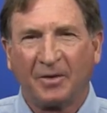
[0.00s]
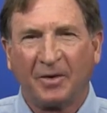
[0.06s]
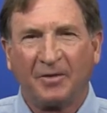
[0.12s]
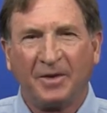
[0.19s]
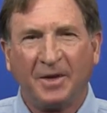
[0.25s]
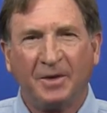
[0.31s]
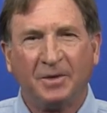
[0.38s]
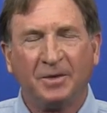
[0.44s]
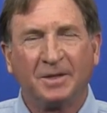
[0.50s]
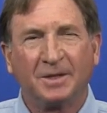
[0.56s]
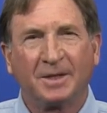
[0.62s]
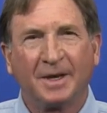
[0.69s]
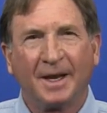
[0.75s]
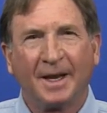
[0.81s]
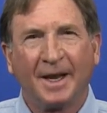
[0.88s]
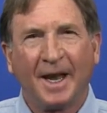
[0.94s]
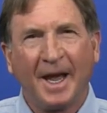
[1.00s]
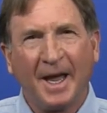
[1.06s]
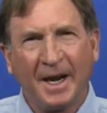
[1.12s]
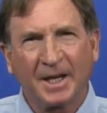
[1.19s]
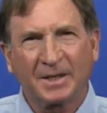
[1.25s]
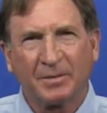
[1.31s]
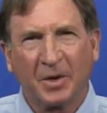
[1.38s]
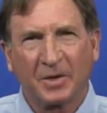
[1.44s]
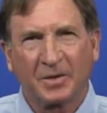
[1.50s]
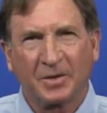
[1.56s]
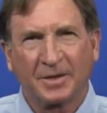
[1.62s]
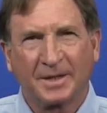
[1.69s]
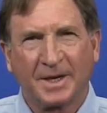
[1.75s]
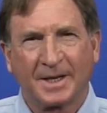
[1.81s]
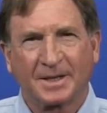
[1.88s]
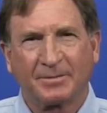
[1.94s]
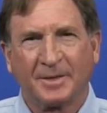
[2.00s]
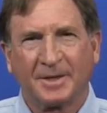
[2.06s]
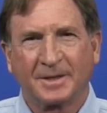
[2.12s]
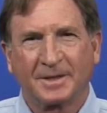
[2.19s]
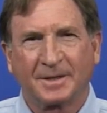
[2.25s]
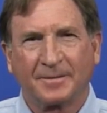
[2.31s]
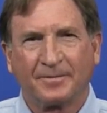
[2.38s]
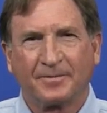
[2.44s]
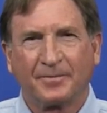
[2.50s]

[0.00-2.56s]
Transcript: reviews, and exposure assessments.